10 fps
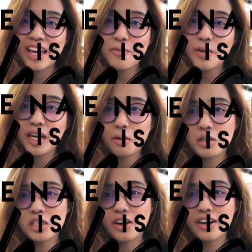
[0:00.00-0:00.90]
Hi, my name
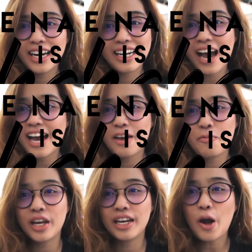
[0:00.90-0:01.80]
is Char and I
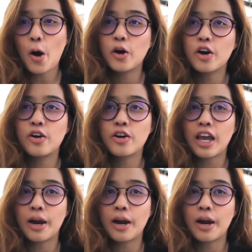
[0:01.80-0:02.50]
am in Hong Kong